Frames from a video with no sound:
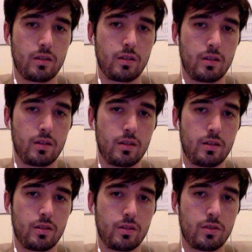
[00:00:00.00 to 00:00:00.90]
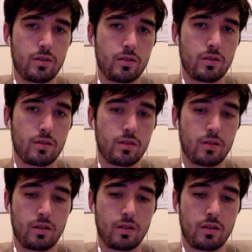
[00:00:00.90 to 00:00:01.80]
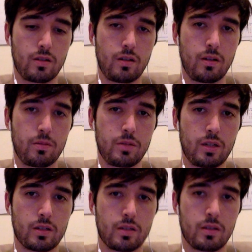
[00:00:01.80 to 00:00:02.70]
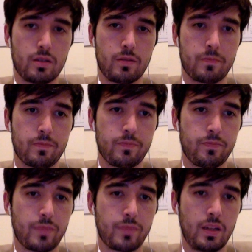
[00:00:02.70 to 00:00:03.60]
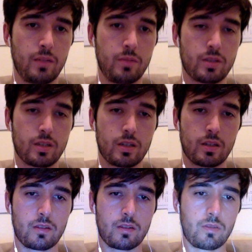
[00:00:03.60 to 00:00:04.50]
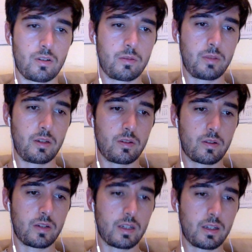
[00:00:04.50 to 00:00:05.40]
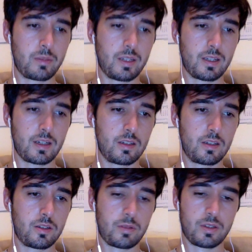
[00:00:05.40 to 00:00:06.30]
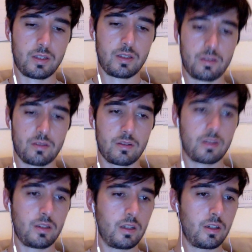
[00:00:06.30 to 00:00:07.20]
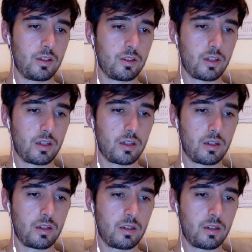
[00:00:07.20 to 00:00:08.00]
is object. And I'm just going to confirm that real quick. I'm like 100% sure.